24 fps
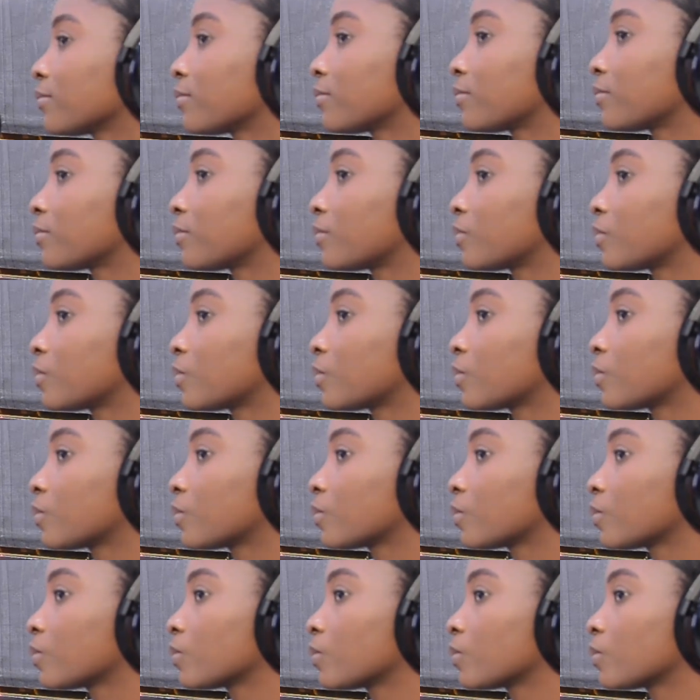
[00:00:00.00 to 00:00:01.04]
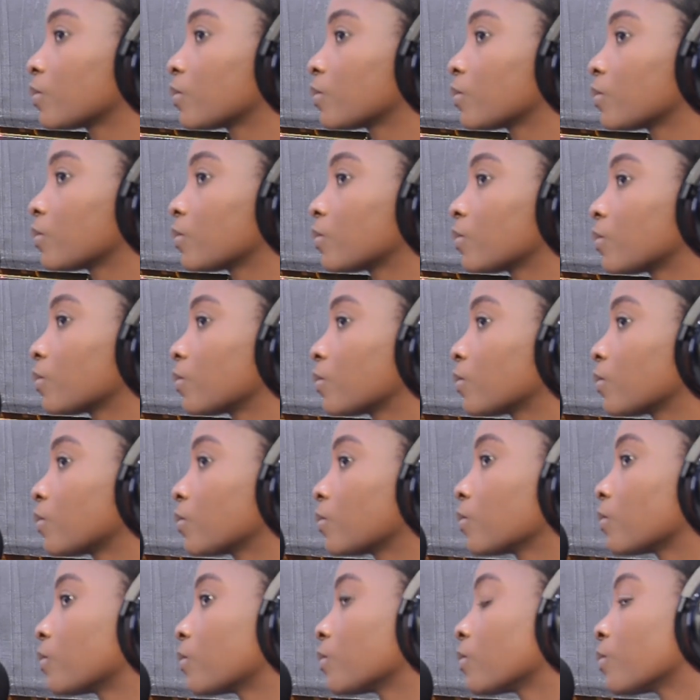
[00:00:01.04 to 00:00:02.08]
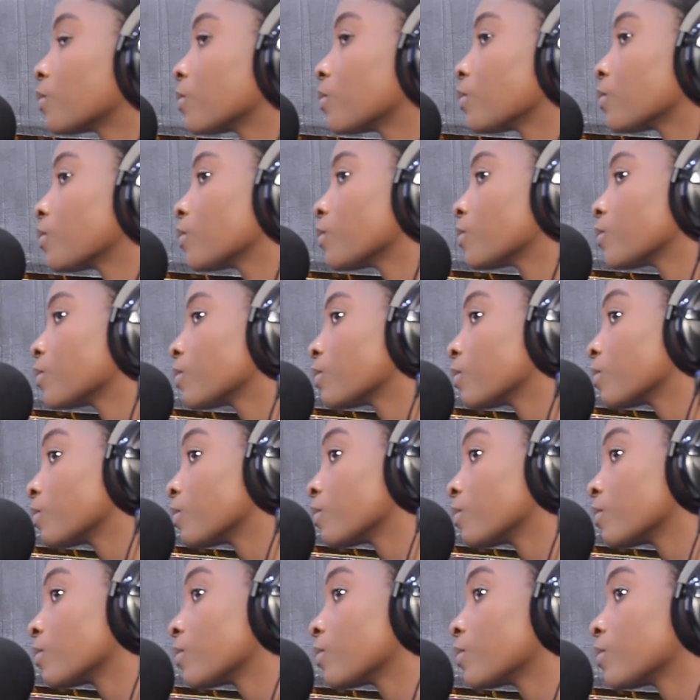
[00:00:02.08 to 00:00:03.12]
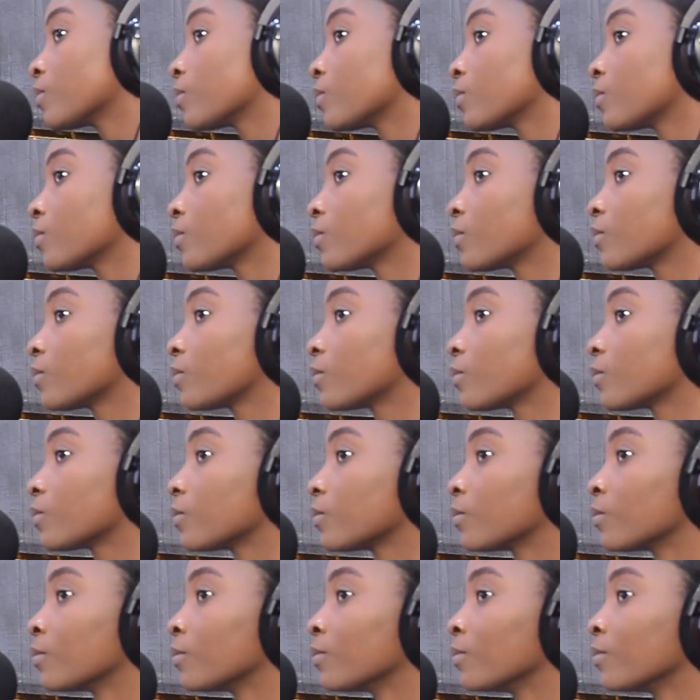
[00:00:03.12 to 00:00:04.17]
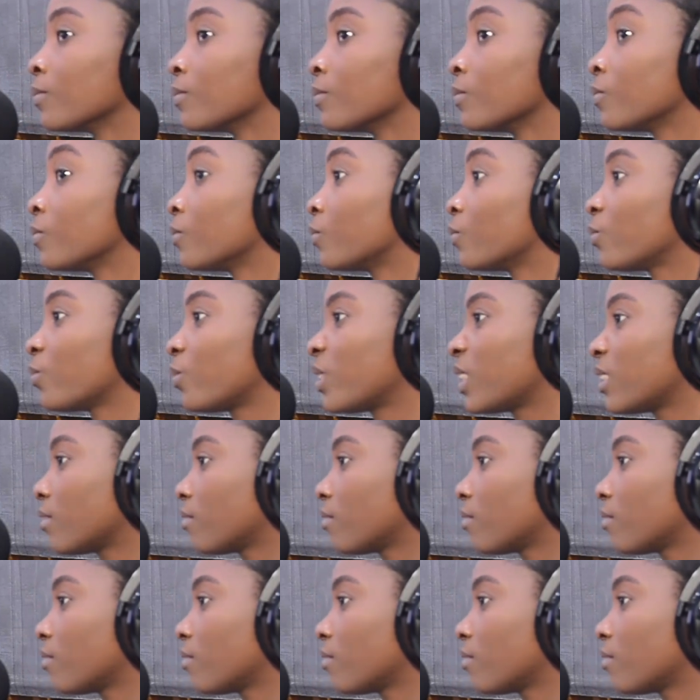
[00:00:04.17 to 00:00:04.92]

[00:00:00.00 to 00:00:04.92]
The person shown says nothing.